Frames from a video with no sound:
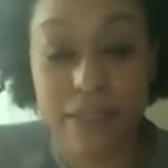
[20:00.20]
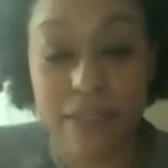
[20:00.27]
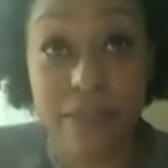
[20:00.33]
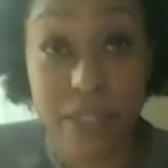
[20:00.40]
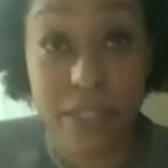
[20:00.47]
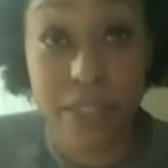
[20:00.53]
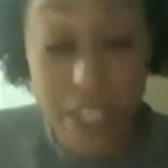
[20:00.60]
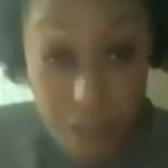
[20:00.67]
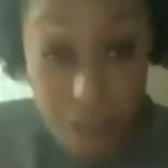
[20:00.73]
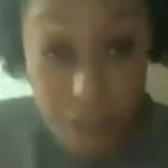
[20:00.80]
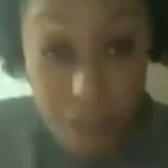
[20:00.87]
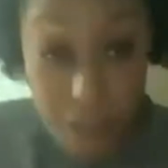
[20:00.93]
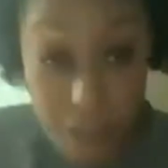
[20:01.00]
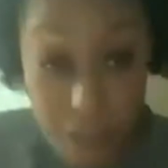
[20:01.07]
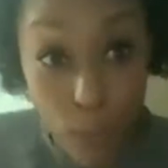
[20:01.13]
this point in
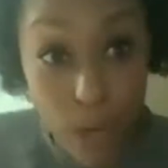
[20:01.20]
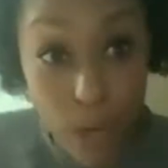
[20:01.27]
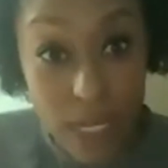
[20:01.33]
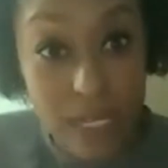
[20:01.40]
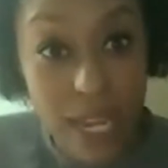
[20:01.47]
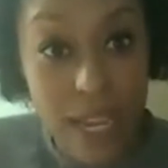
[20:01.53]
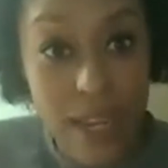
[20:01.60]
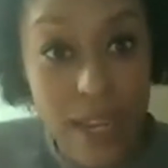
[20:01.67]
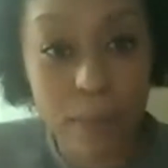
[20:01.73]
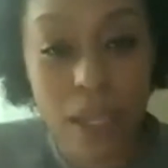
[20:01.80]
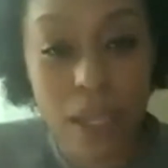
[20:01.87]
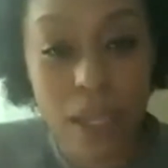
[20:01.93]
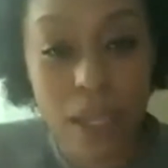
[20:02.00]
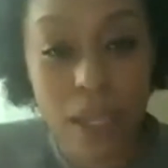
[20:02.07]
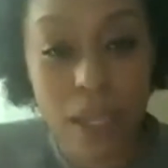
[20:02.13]
time
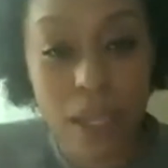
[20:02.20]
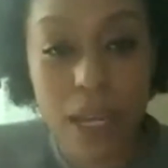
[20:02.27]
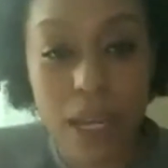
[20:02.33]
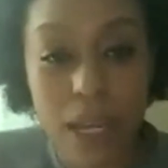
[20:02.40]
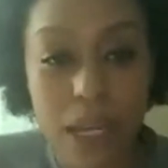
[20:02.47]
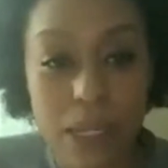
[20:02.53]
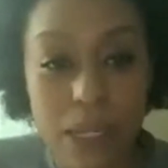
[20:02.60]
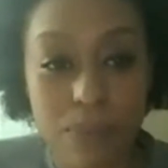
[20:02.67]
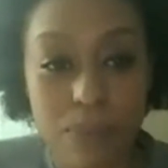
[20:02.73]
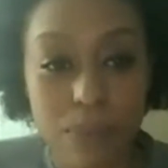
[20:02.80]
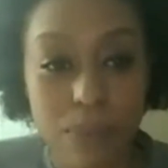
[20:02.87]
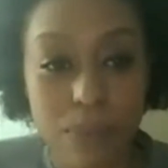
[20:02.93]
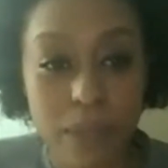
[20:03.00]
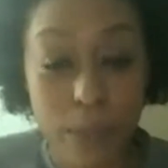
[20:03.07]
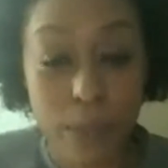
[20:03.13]
um, it would
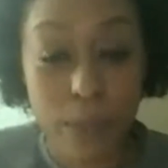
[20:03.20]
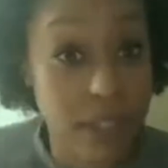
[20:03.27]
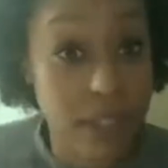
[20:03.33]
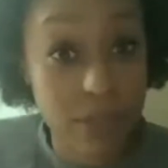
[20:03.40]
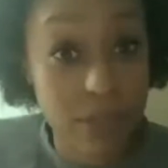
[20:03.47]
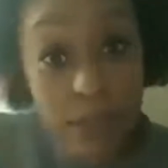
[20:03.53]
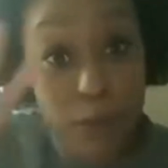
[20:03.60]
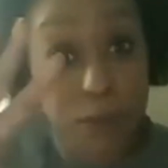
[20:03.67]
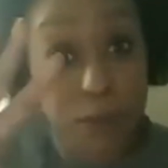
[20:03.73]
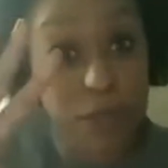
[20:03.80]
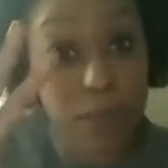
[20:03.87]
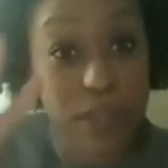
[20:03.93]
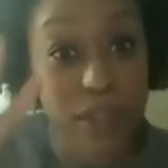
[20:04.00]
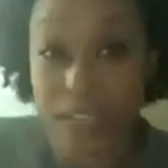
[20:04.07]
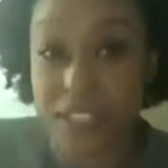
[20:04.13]
be it would be three
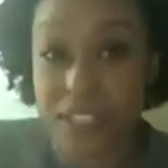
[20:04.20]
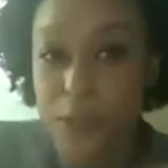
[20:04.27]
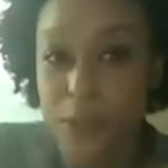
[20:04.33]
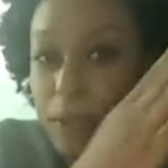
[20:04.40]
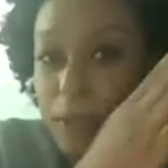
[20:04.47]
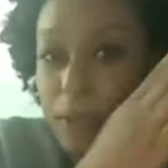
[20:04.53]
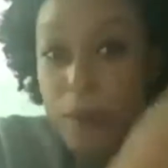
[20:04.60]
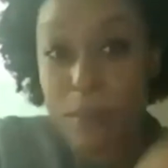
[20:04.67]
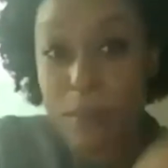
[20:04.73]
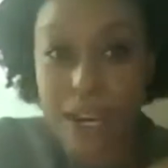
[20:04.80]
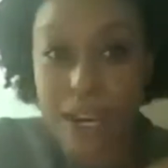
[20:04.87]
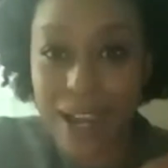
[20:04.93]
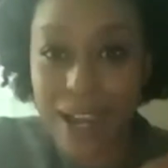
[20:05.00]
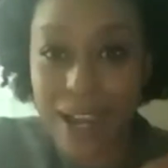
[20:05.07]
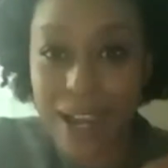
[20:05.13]
things. It would be our
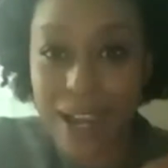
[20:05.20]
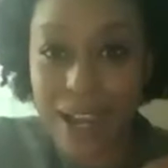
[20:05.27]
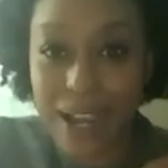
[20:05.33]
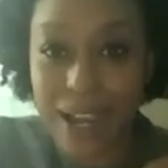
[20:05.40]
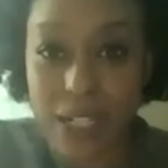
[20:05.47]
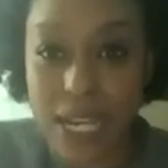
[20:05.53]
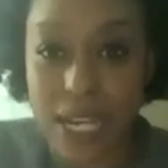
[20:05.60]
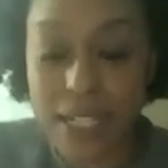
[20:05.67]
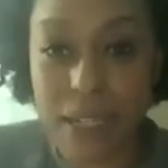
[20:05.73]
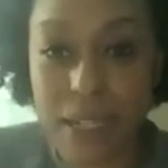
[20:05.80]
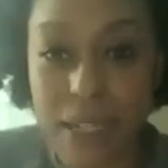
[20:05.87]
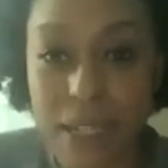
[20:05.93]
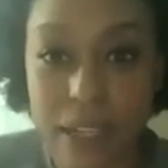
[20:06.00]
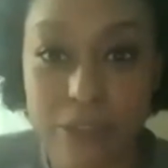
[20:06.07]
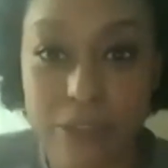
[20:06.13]
advertising know, how to
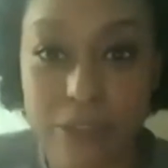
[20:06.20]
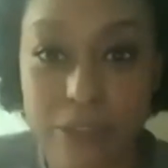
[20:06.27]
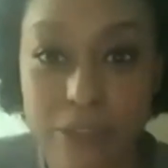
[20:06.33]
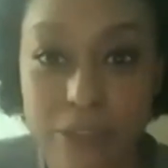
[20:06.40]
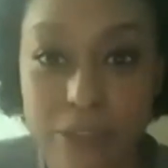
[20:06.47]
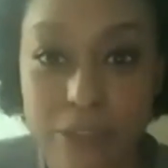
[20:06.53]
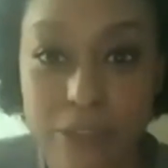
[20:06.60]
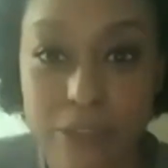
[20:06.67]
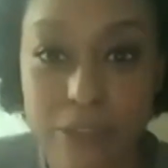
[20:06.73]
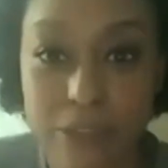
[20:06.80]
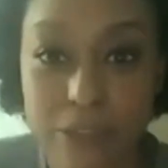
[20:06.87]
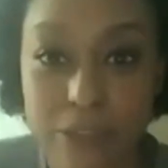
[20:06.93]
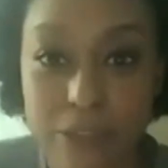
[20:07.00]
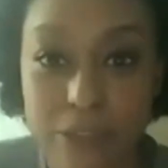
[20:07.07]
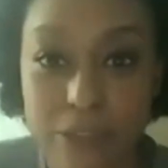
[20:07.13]
scale
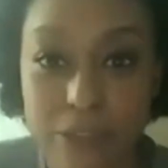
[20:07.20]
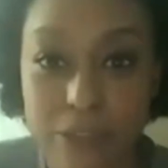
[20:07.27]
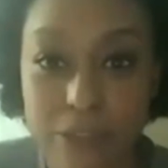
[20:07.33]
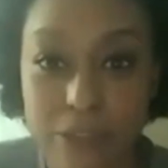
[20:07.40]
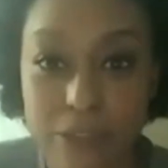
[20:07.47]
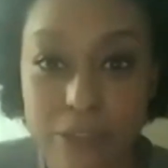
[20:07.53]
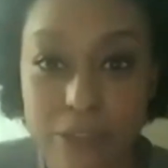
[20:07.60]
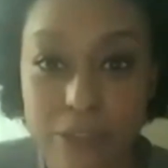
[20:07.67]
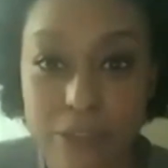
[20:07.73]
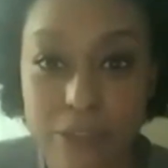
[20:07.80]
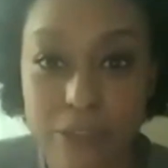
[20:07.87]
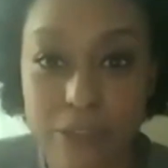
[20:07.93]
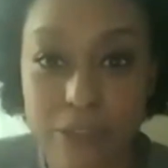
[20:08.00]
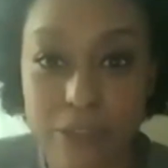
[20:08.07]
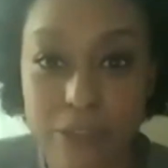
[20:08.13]
that,
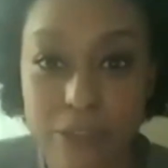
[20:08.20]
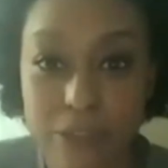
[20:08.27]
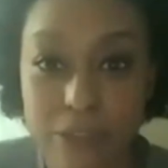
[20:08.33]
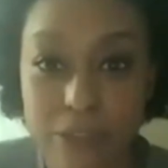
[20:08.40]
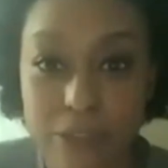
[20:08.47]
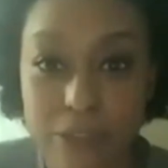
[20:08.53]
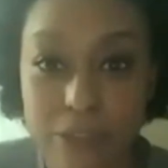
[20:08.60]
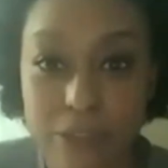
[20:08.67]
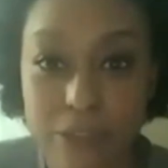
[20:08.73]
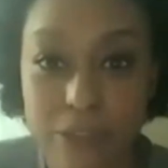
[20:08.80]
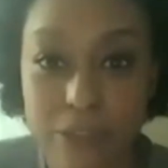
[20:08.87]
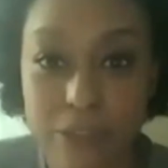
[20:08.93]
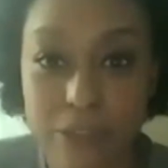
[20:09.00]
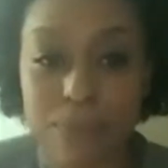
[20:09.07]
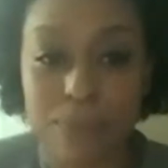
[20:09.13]
um, and then
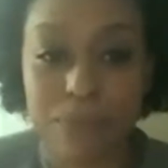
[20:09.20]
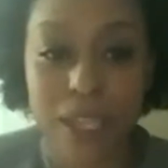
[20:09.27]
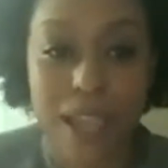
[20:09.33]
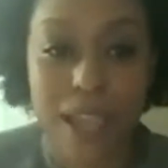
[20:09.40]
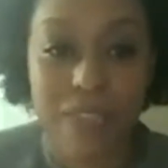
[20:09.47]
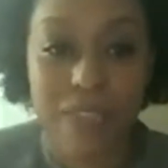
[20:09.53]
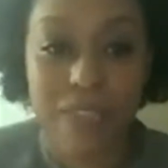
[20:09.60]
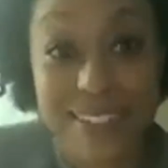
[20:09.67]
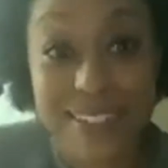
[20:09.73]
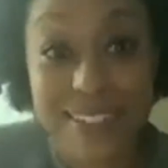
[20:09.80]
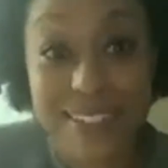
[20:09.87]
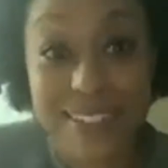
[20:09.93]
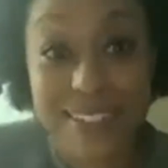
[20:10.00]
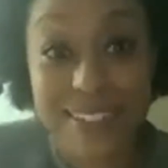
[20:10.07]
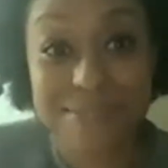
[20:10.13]
it would be email and
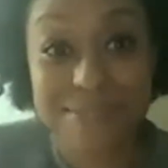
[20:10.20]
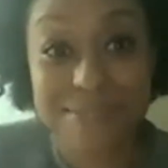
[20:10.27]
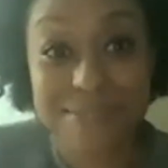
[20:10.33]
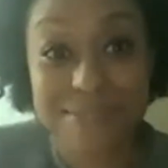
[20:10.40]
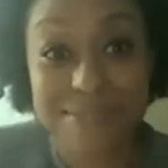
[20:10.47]
text.